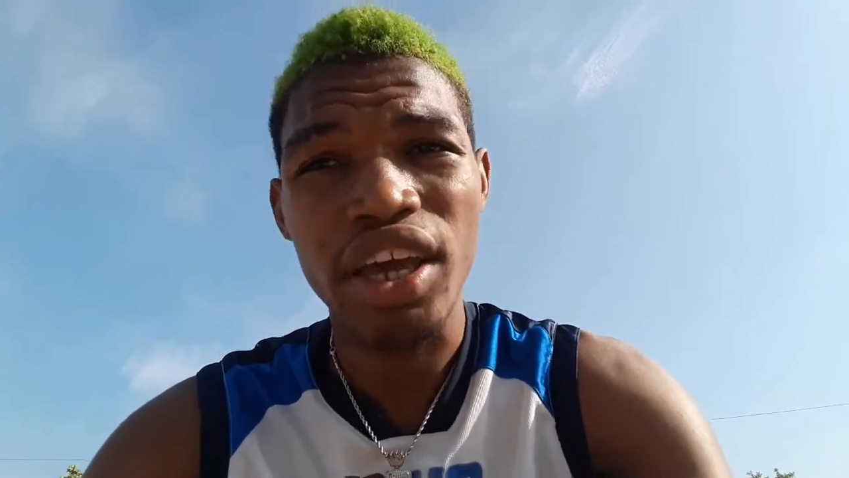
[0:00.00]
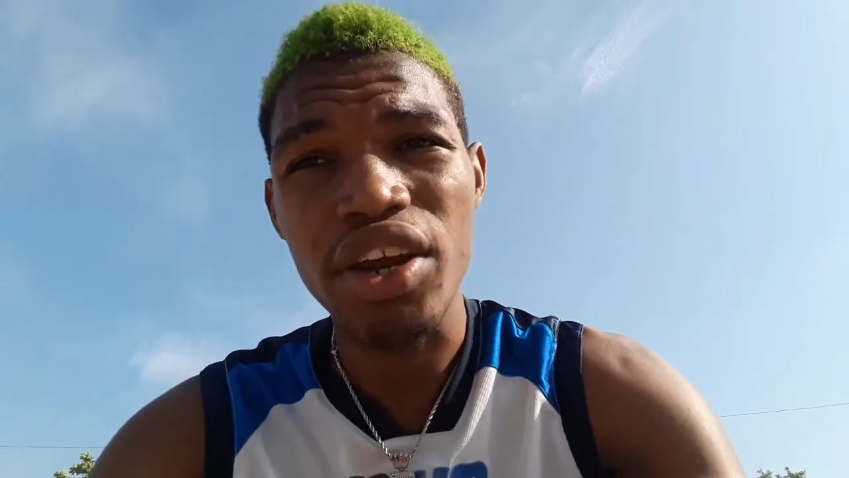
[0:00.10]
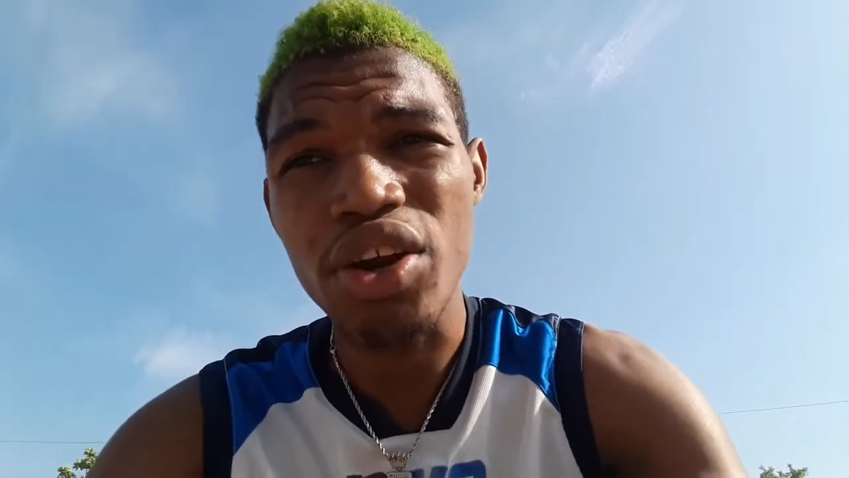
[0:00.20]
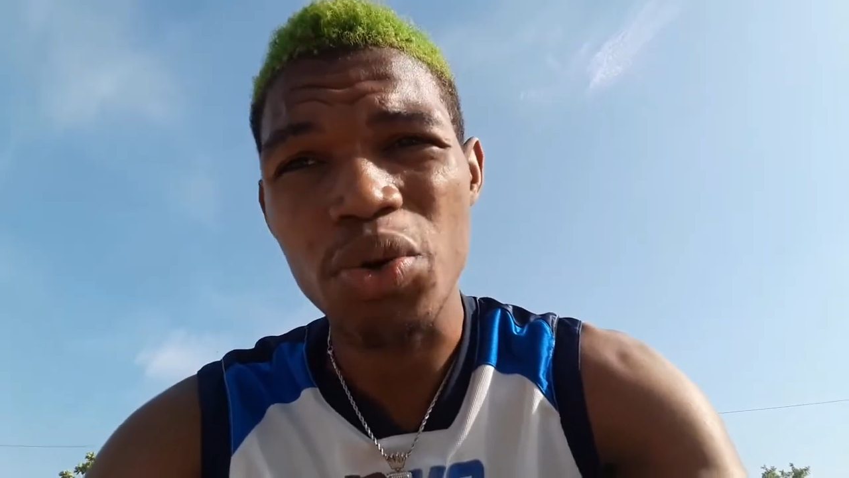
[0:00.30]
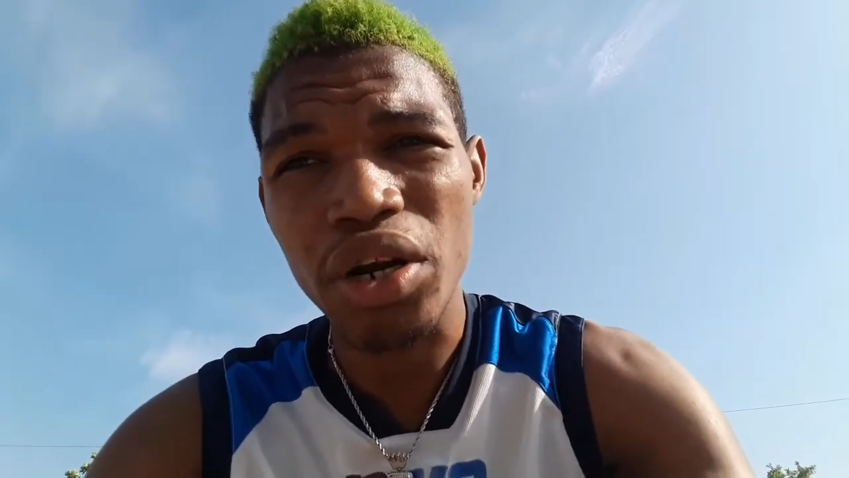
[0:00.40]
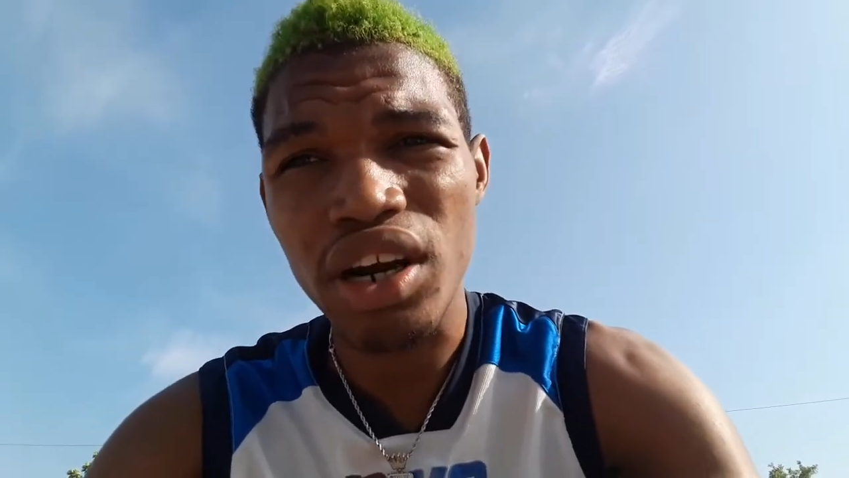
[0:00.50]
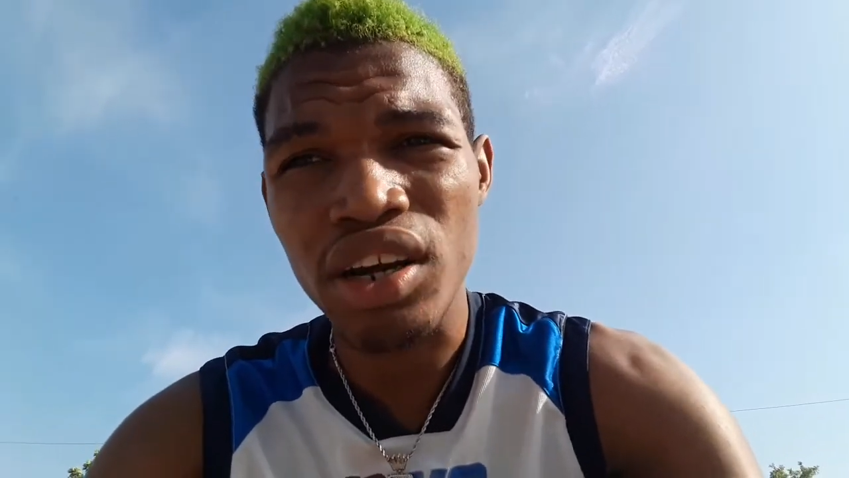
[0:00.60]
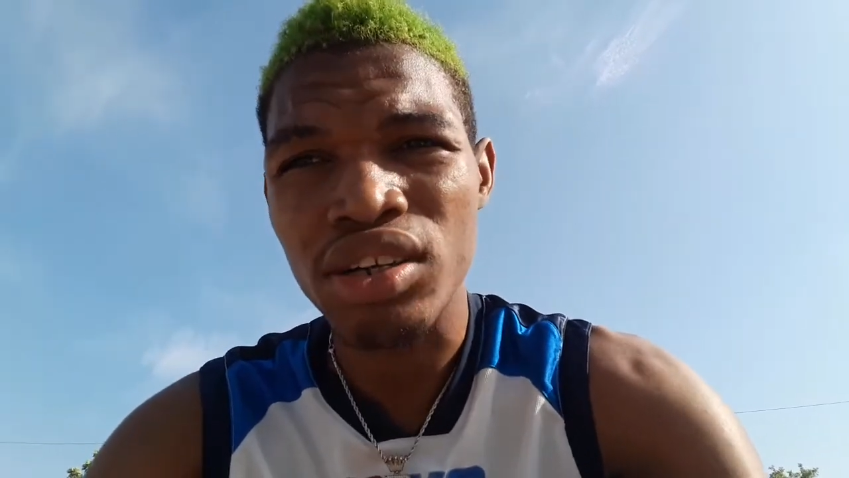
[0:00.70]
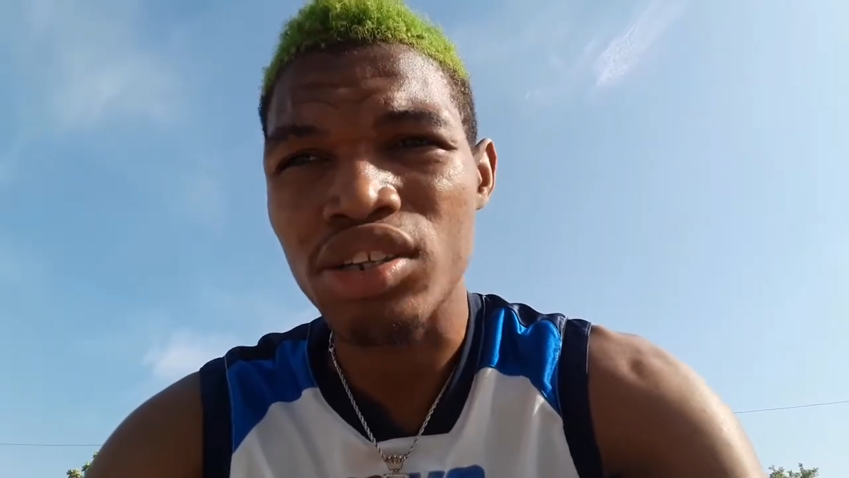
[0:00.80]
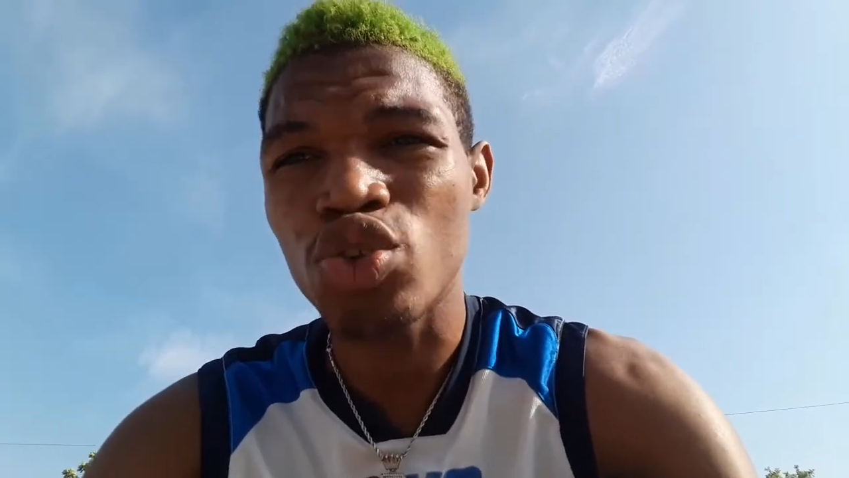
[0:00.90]
You don't know the
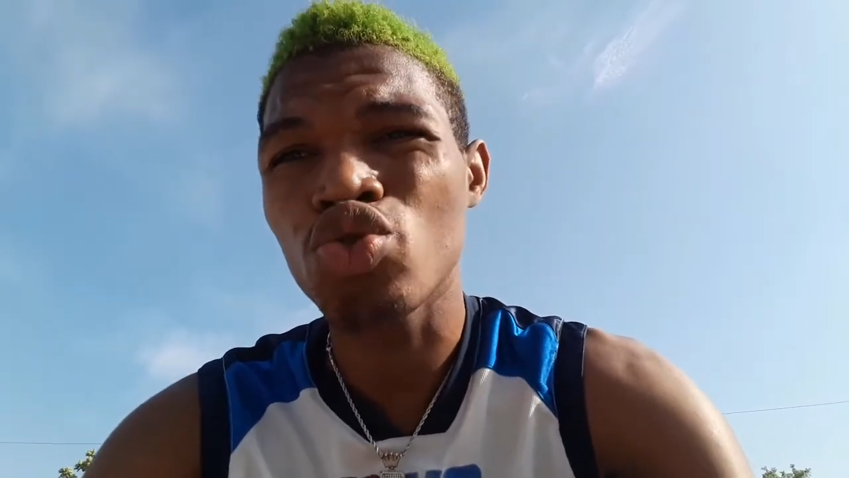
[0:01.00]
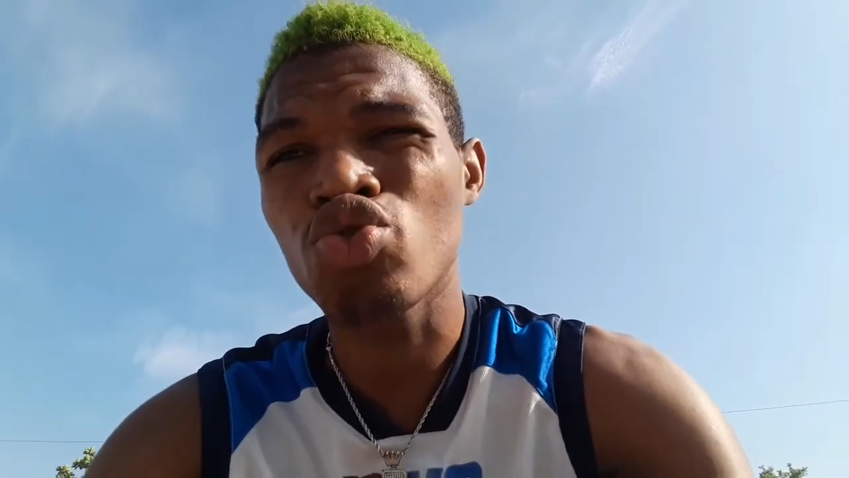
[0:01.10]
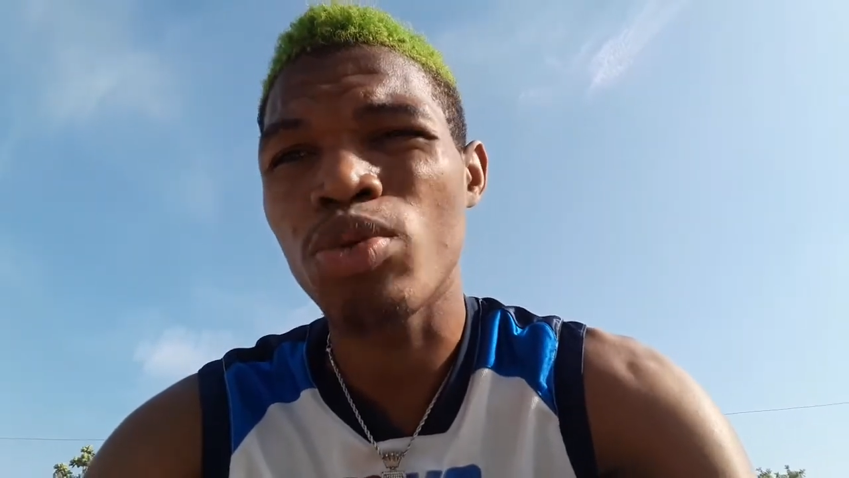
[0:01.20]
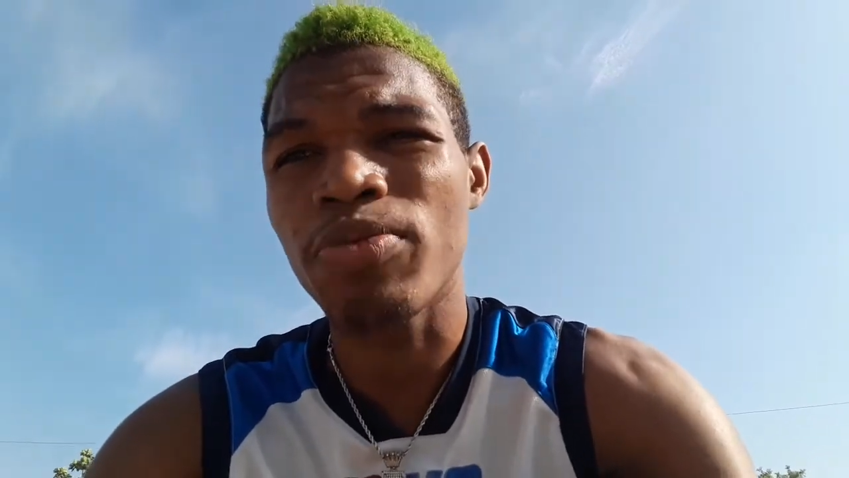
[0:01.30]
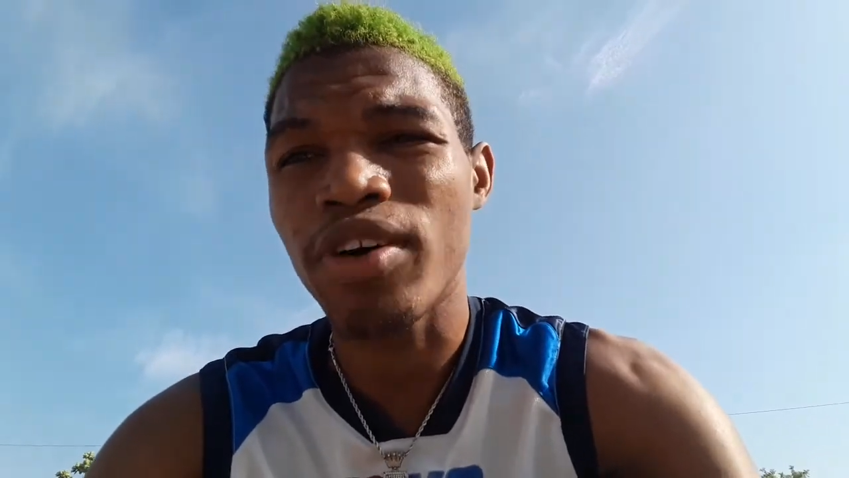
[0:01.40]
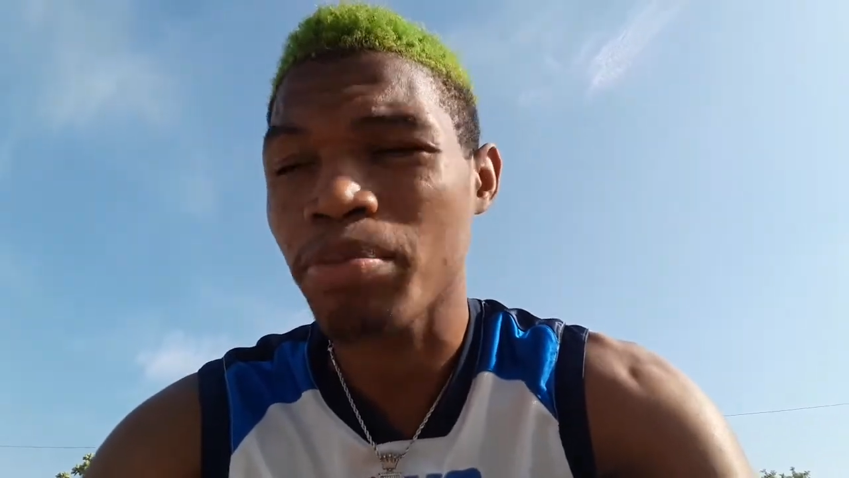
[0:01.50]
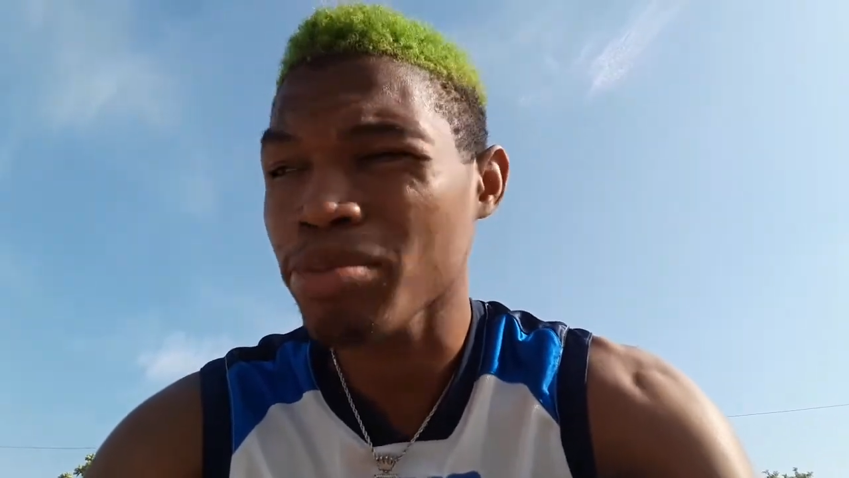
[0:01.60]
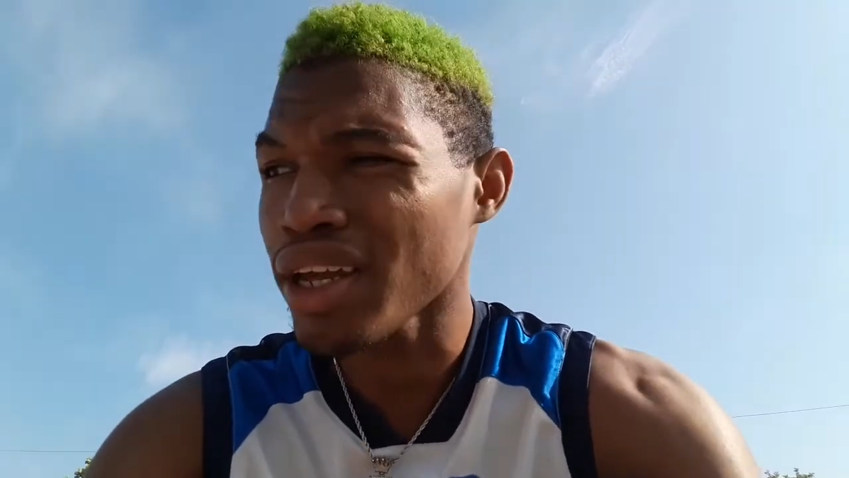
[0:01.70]
local YouTube from